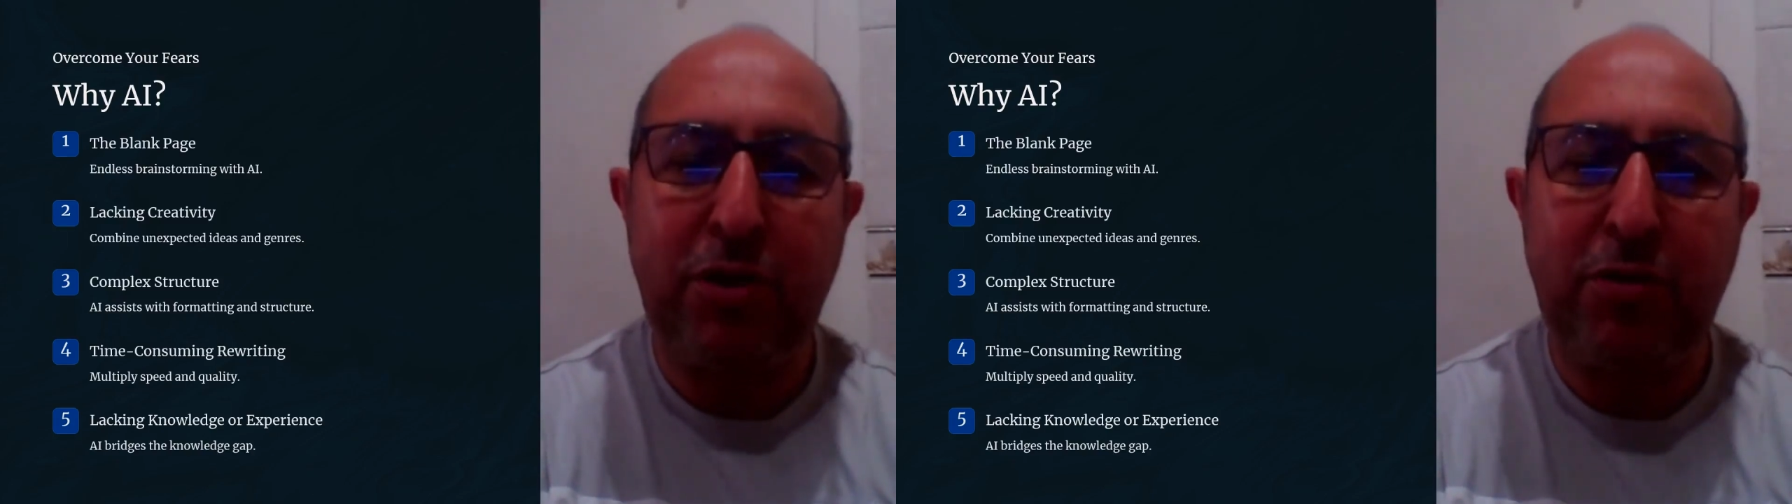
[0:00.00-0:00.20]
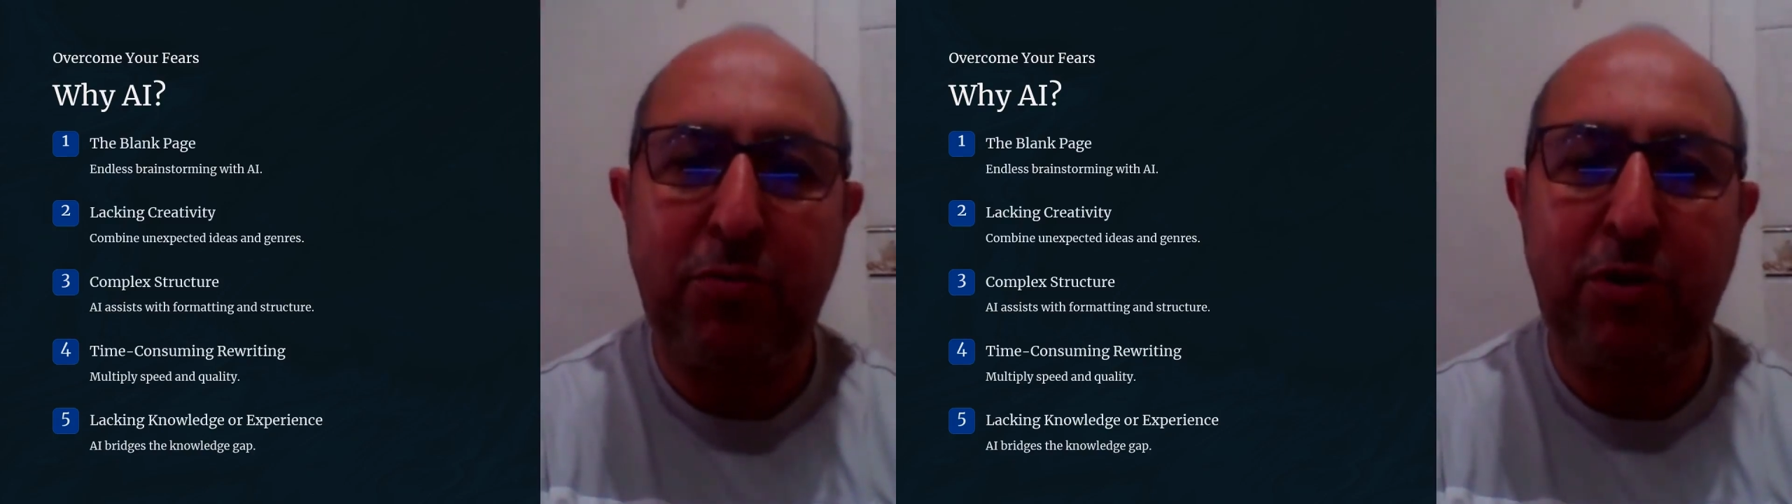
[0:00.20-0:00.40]

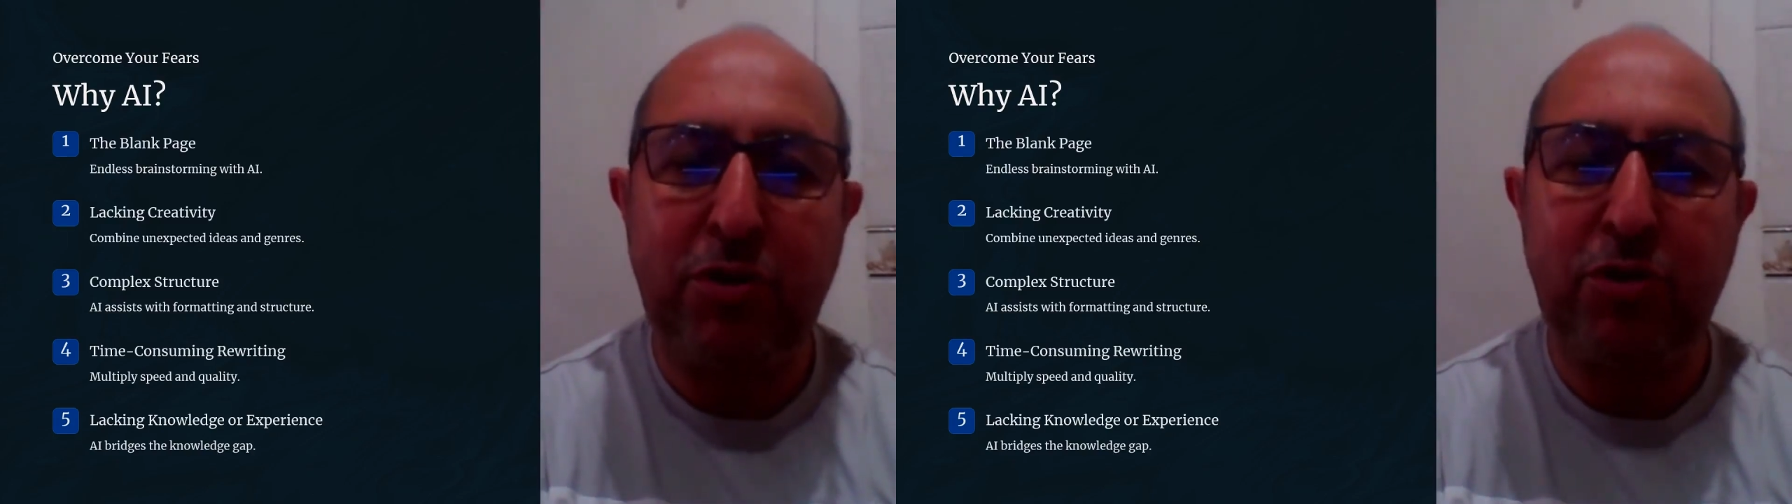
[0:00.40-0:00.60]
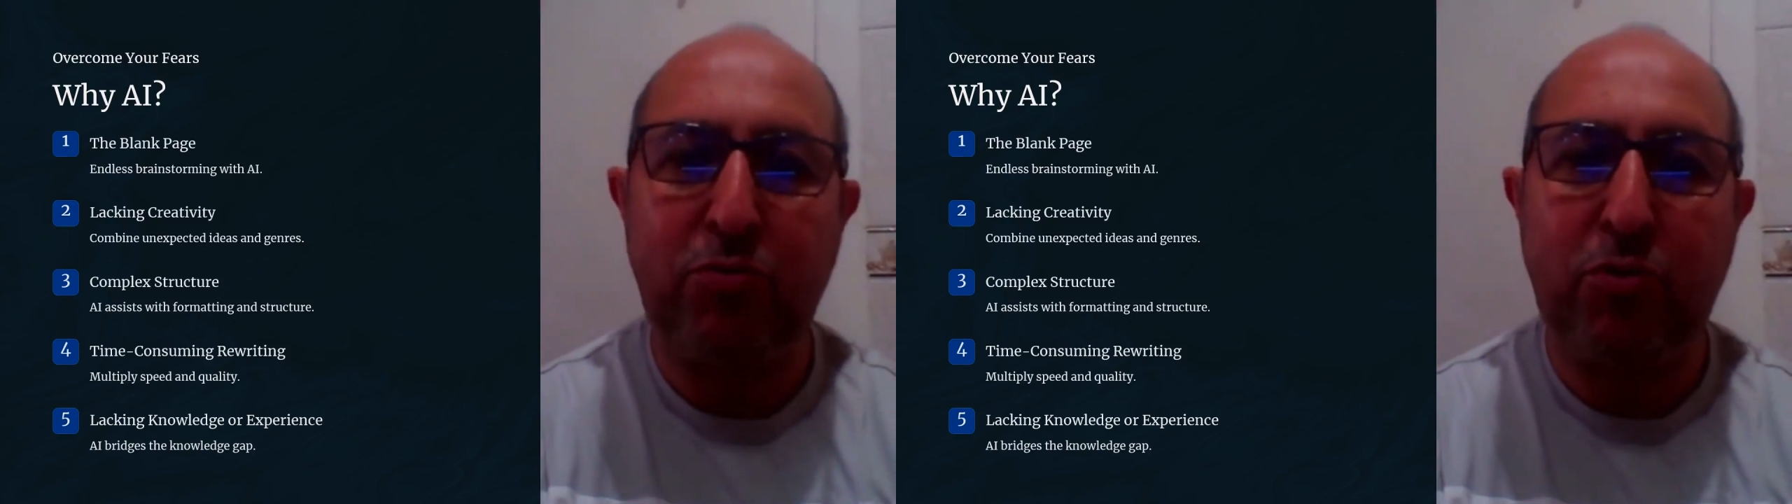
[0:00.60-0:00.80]
and
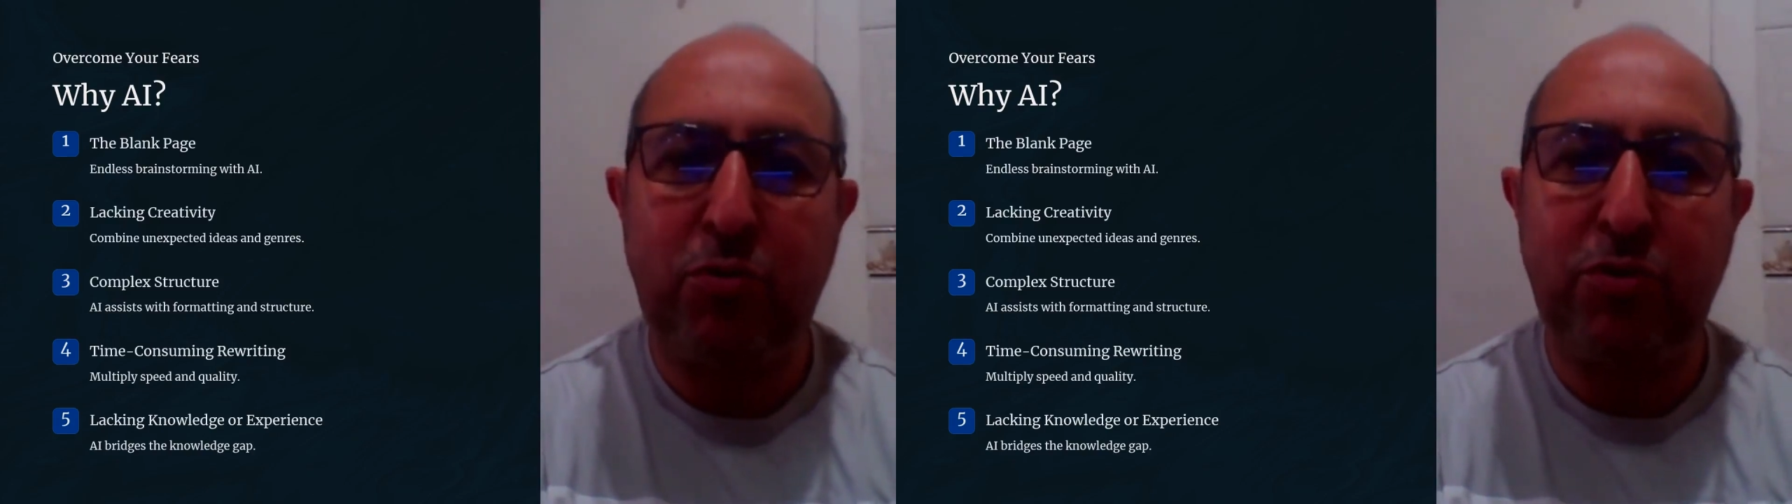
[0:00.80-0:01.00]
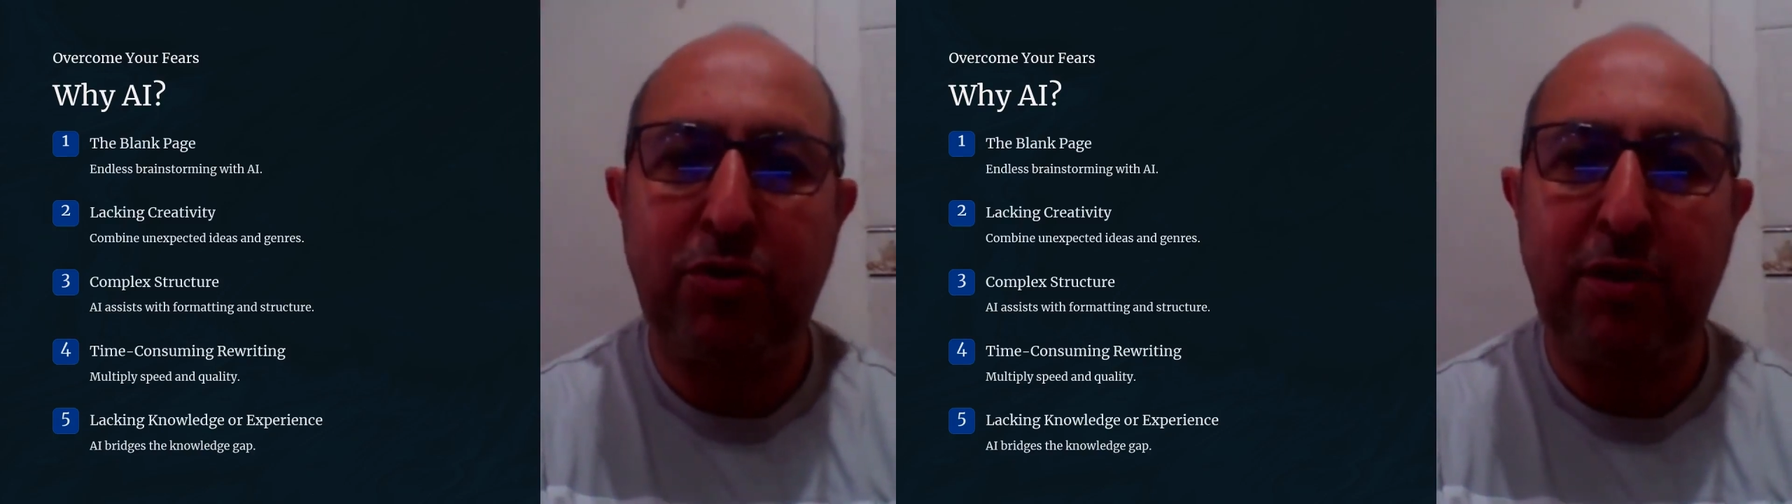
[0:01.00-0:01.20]
rigid
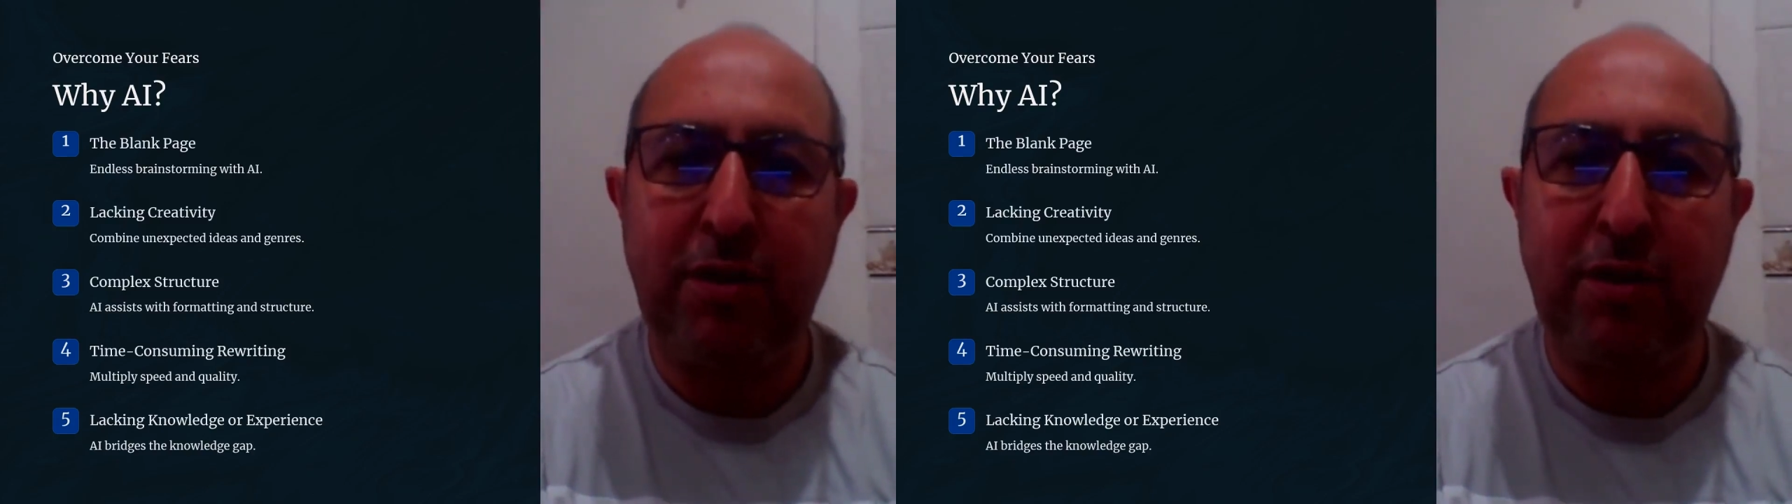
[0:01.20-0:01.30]
rules.